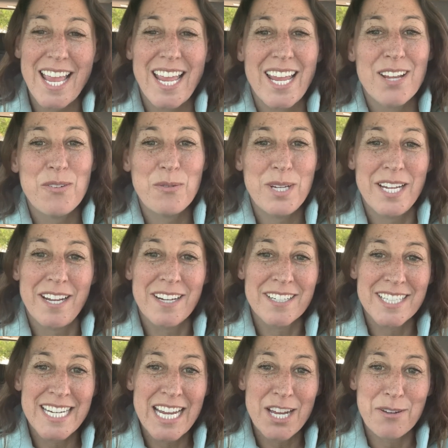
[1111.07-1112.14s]
and we are
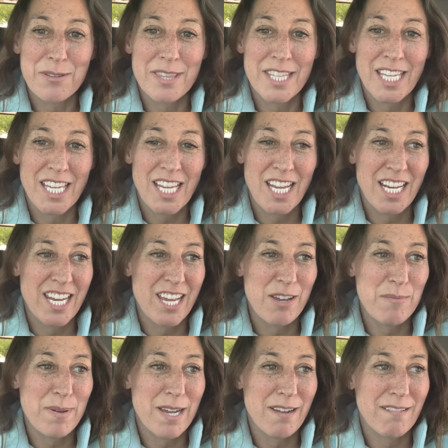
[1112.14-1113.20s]
now thinking
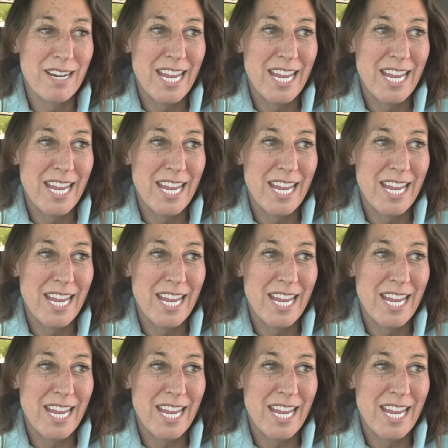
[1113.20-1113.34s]
about